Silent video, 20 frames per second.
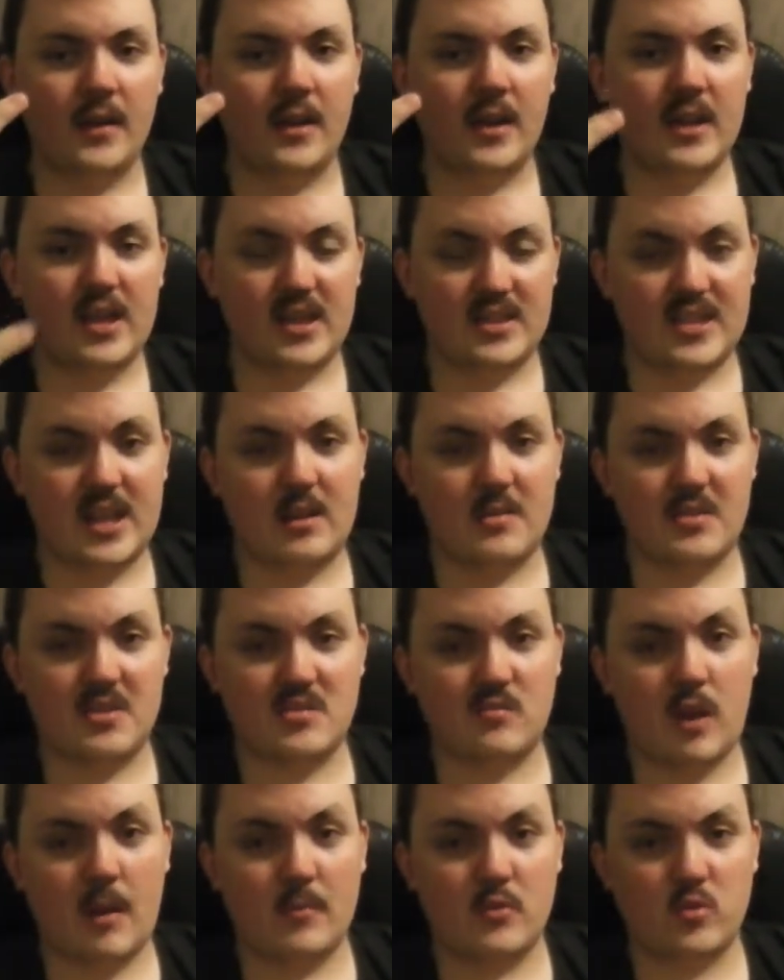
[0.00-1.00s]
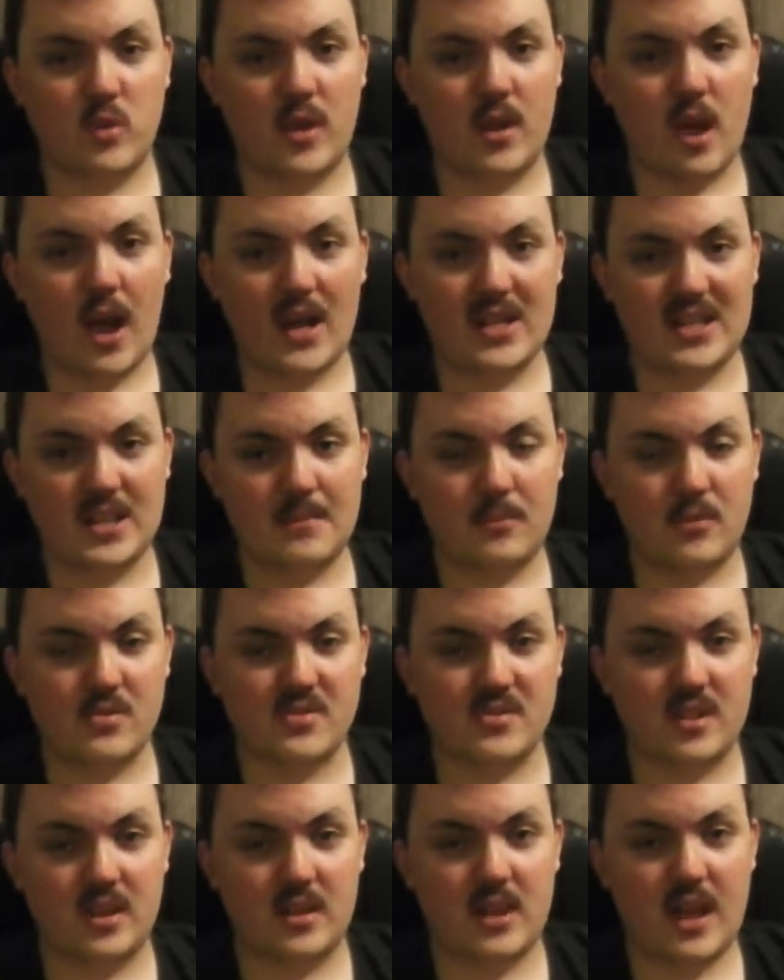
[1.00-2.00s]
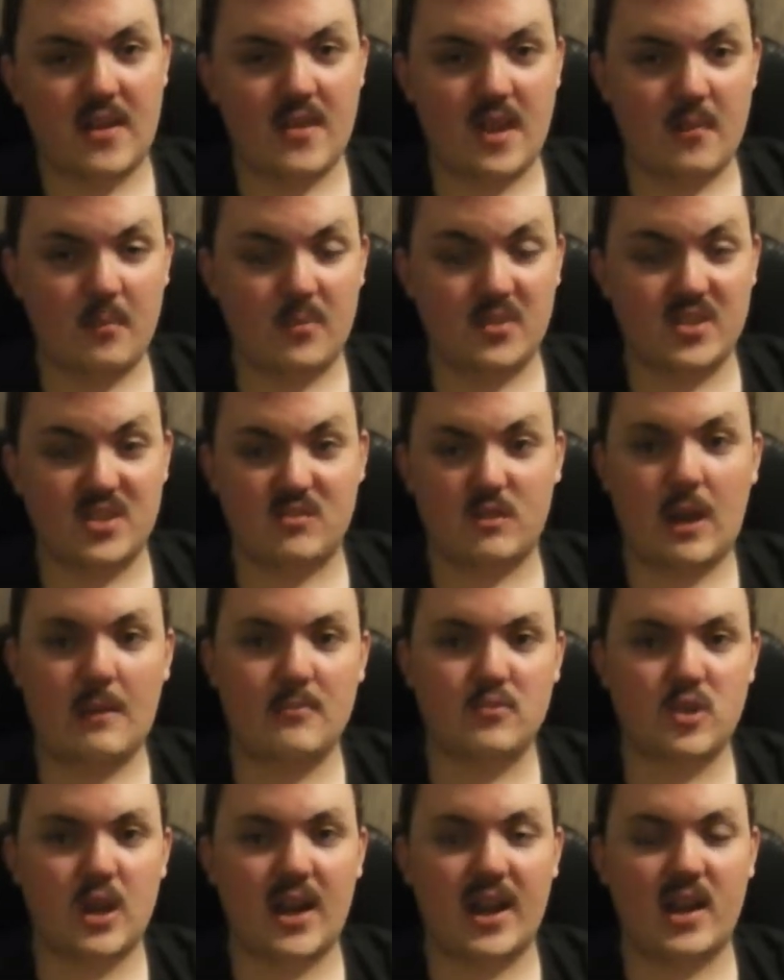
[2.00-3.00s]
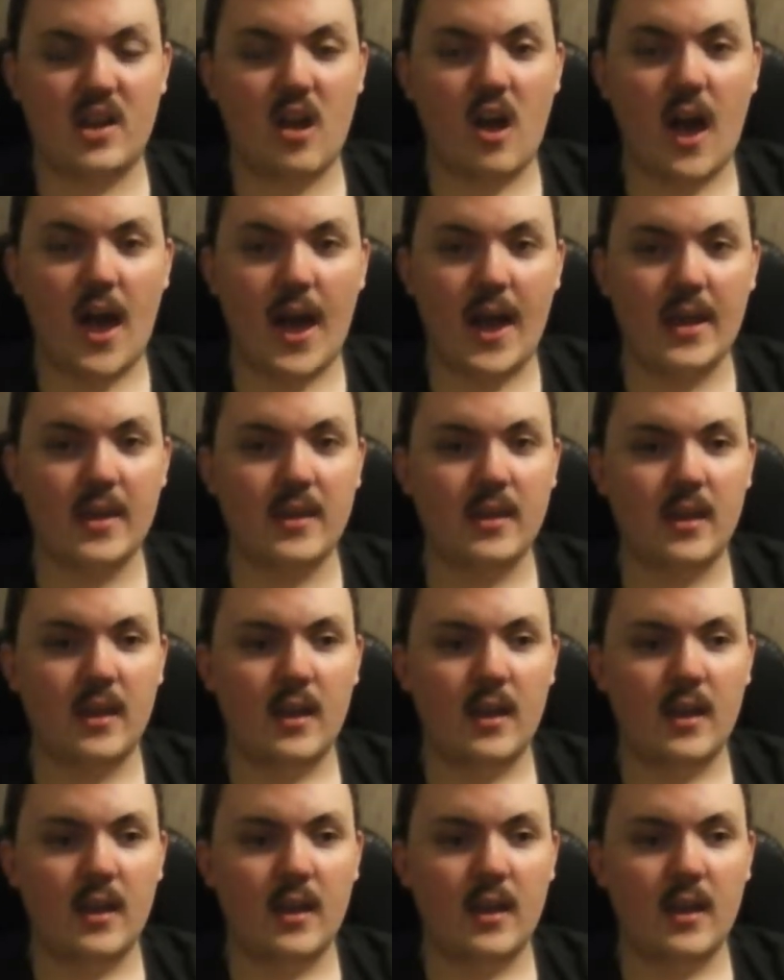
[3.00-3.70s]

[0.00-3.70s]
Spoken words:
He attacked with the Scrap Twin, I deprisoned it, and then with the Scrap Dragon I